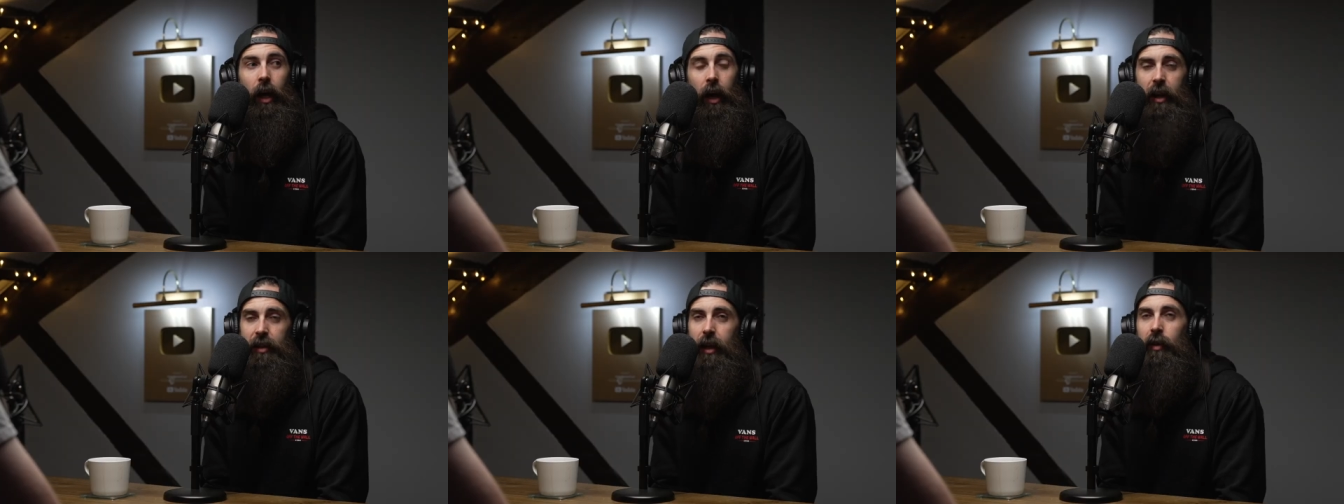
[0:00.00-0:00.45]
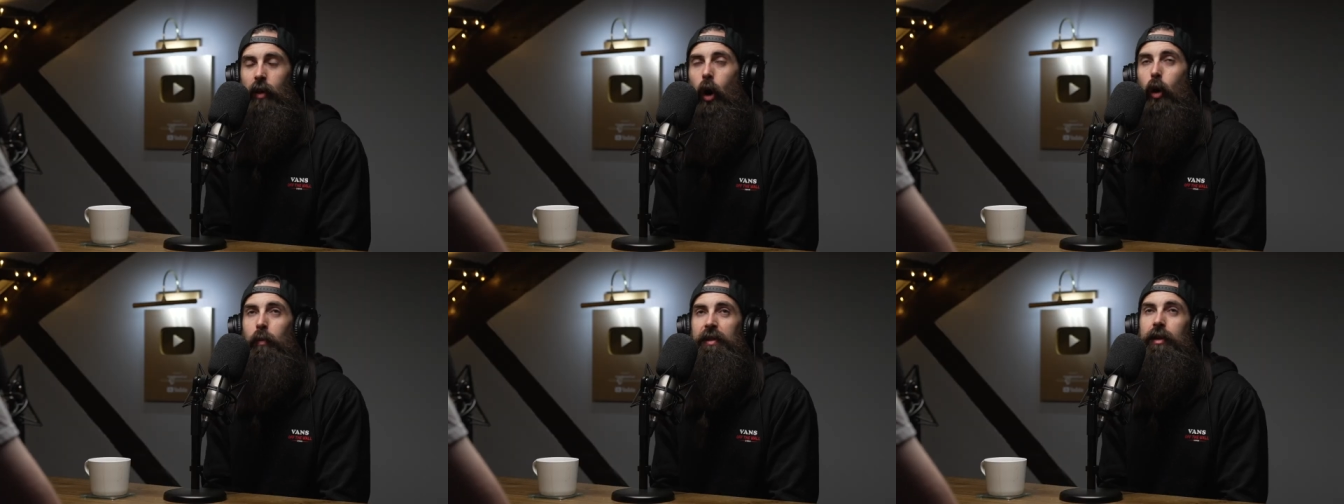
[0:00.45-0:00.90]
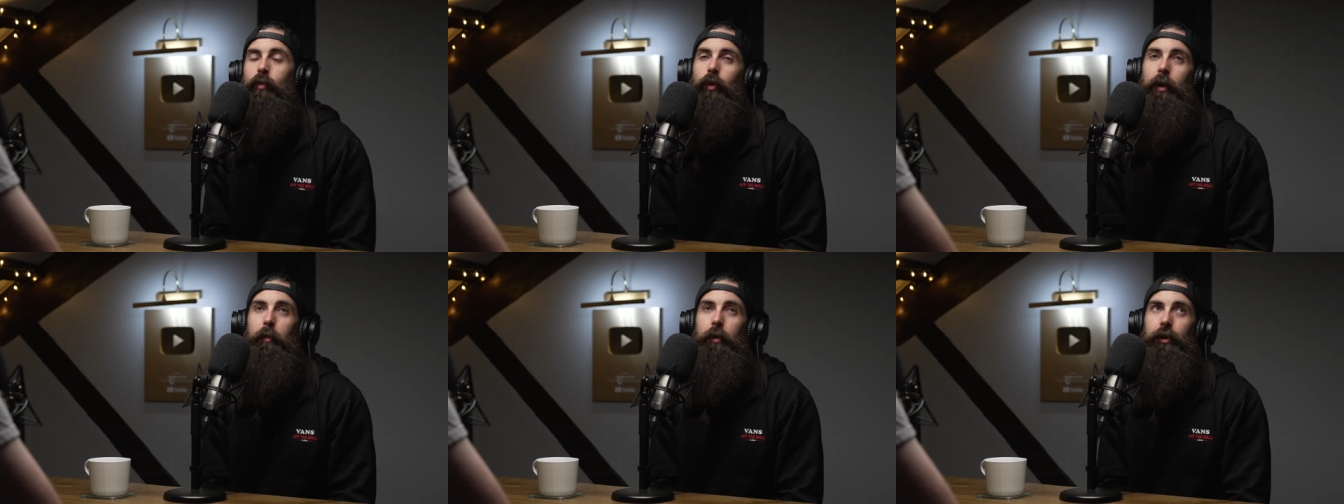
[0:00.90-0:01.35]
because I didn't almost didn't
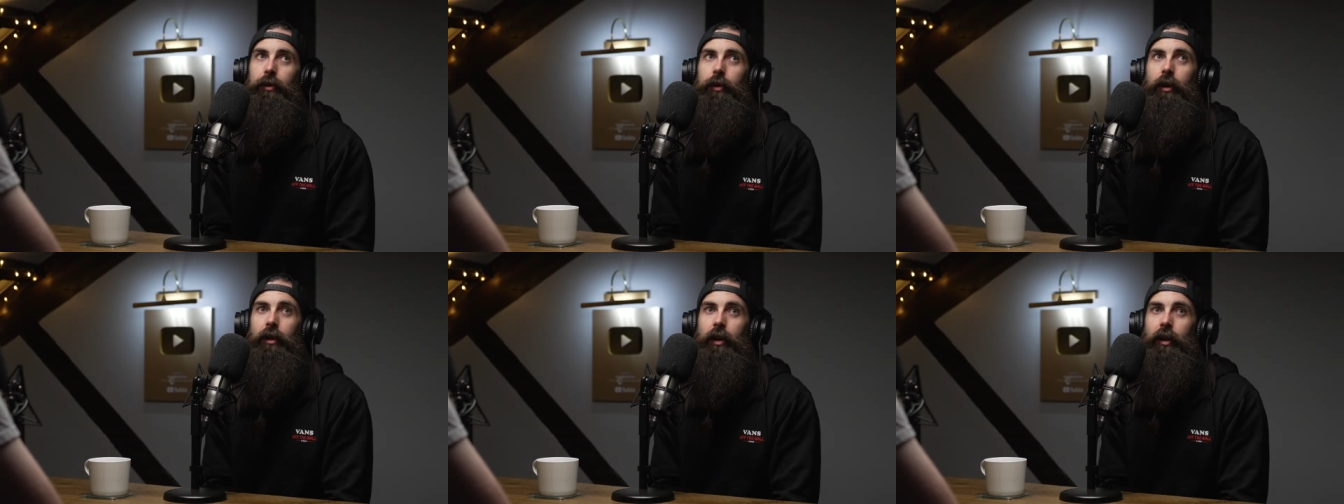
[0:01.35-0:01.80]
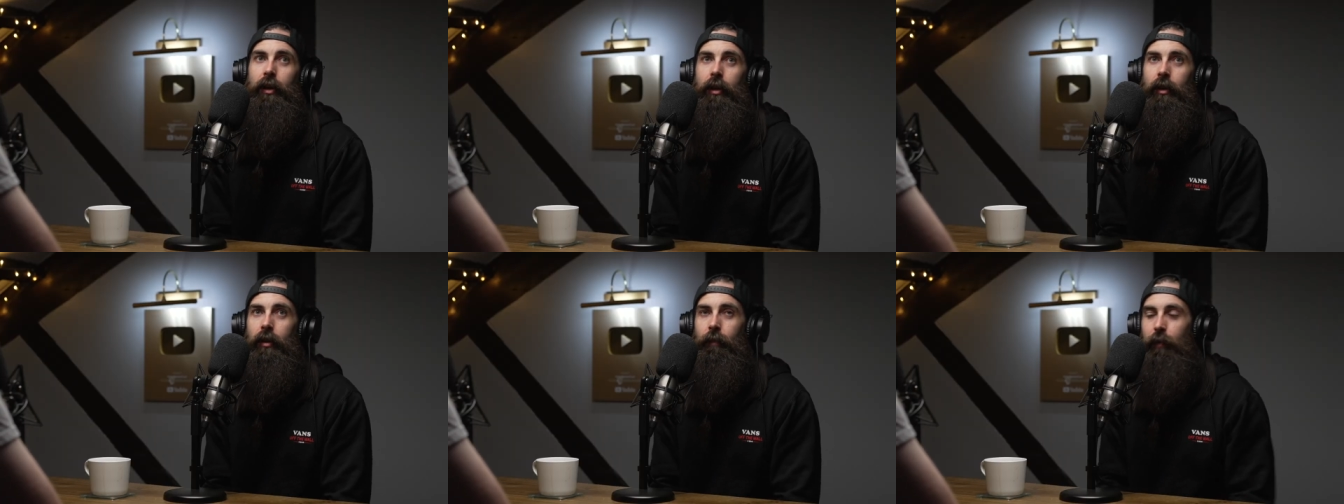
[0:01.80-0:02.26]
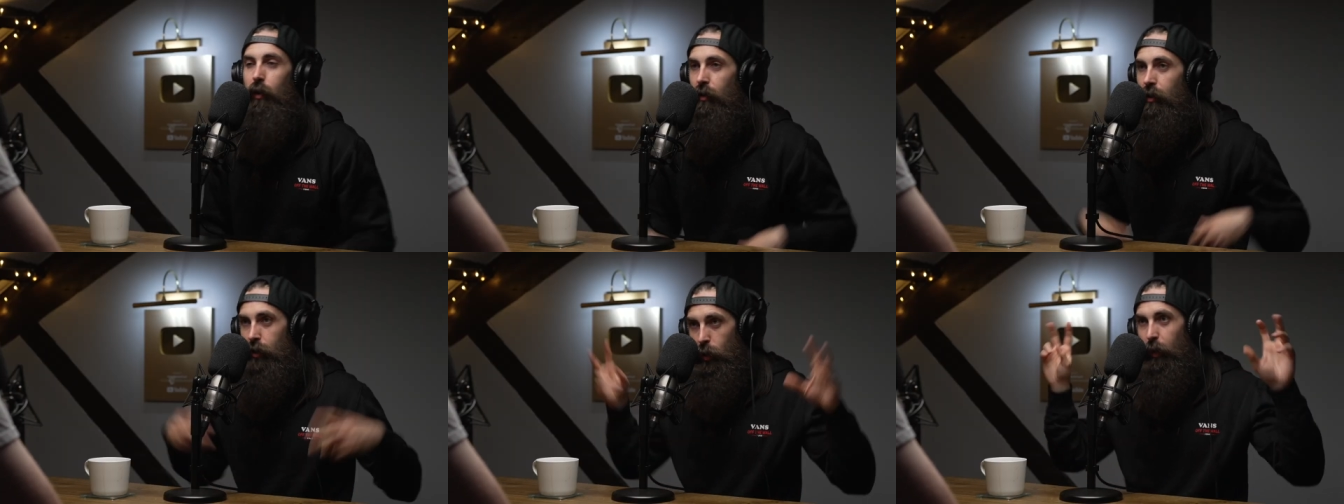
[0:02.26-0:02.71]
want to put you
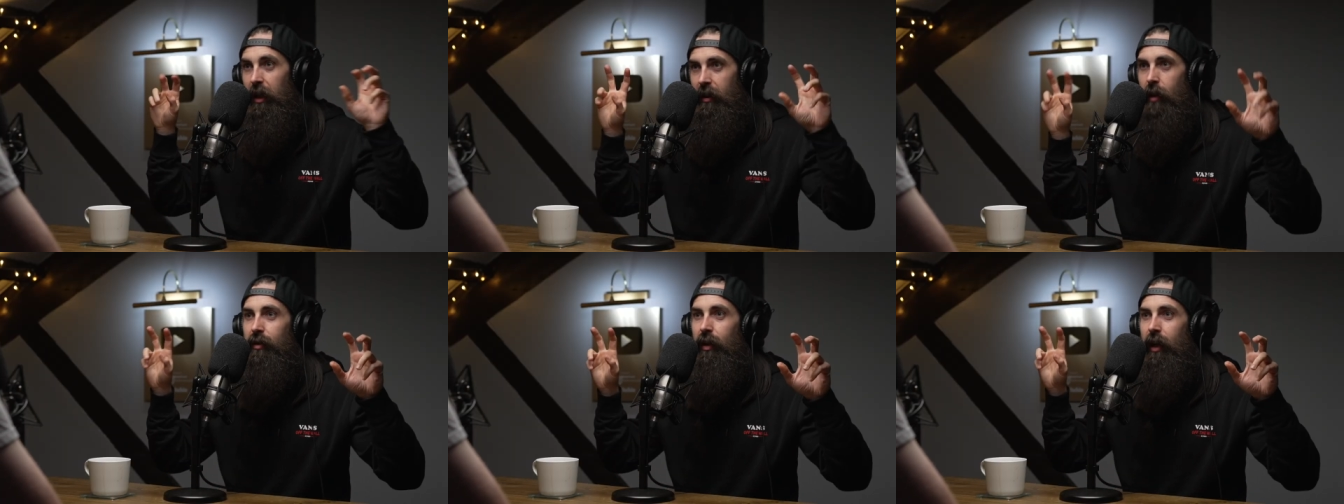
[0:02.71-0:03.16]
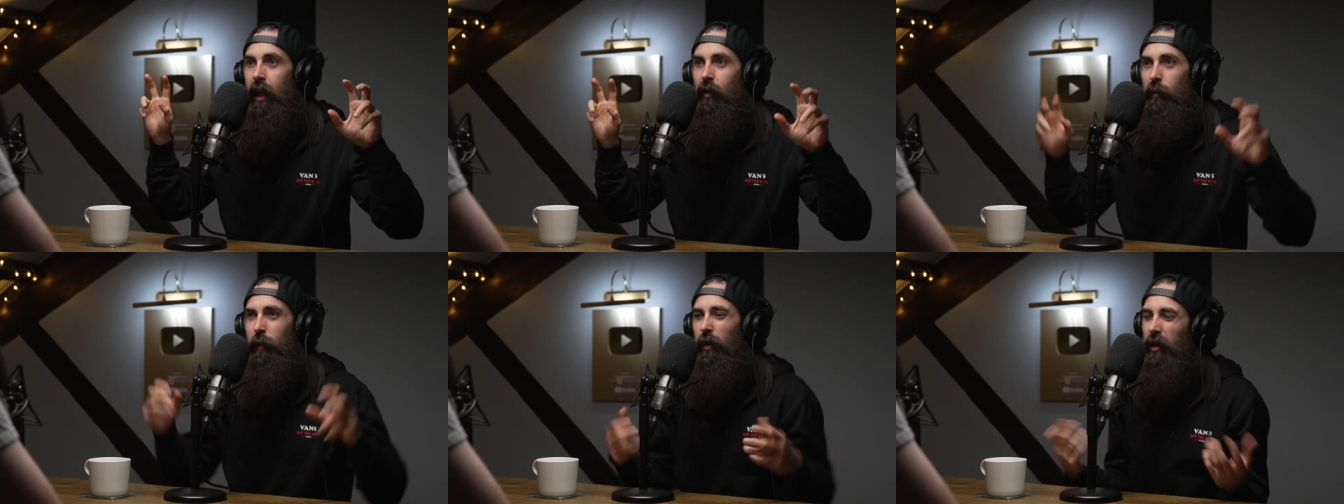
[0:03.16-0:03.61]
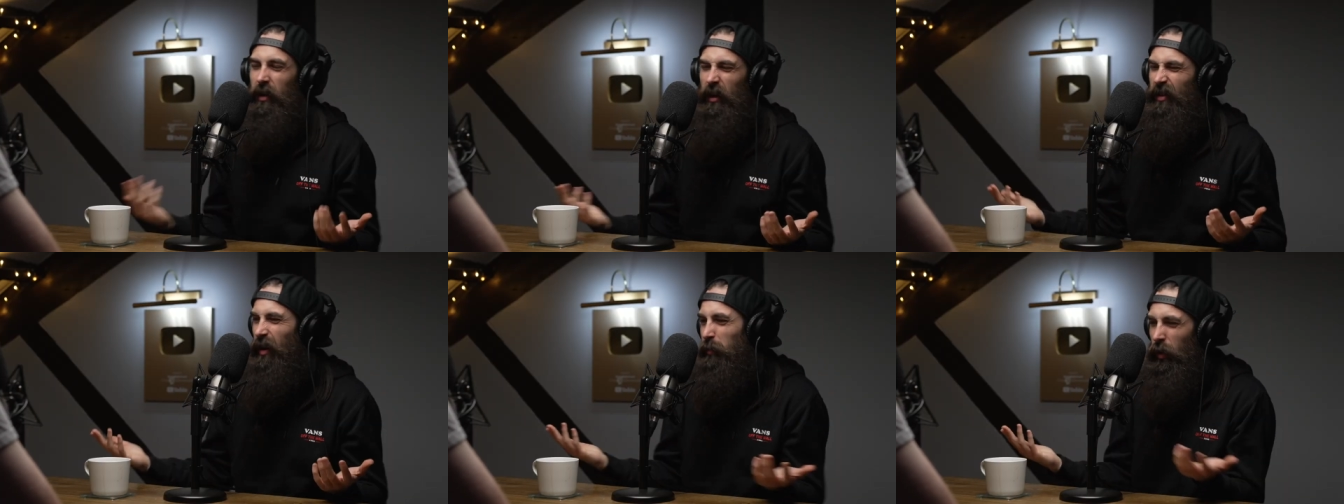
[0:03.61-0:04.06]
know the twenty thousand calorie burger
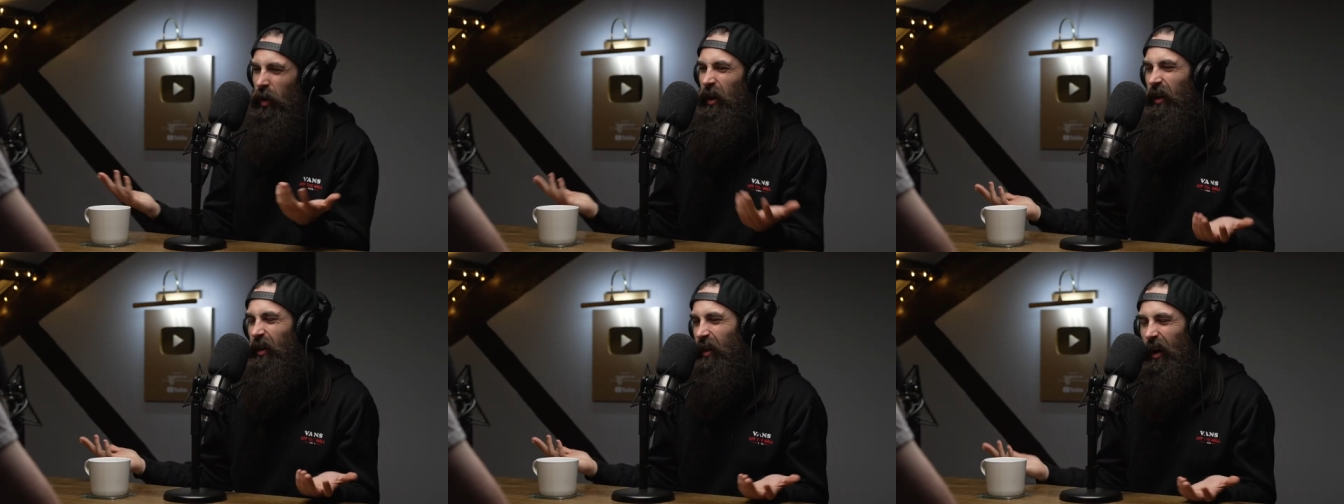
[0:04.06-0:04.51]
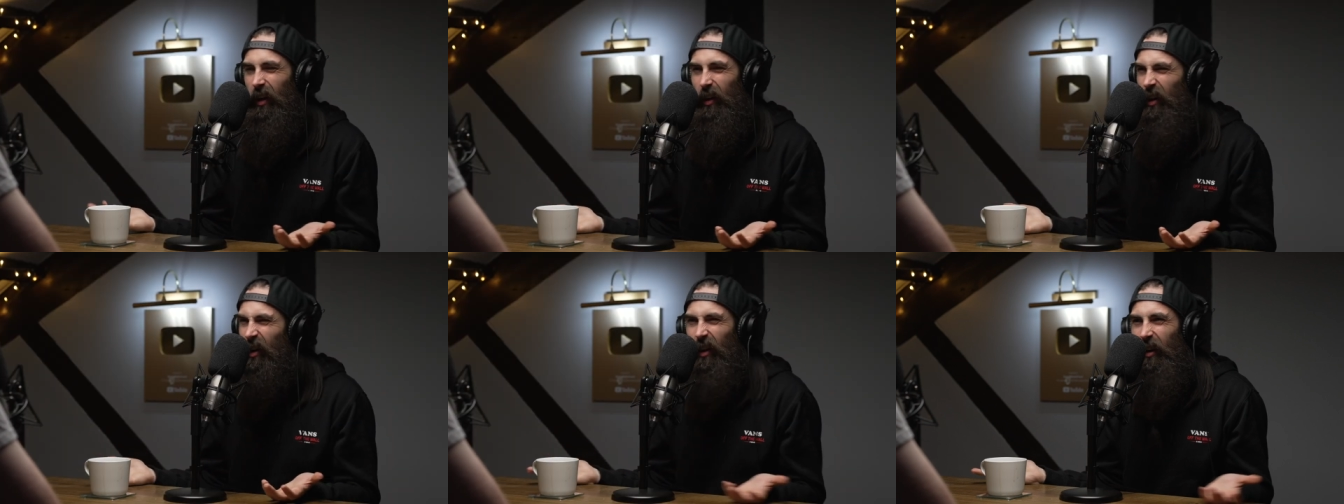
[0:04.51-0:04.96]
because I'm looking at it like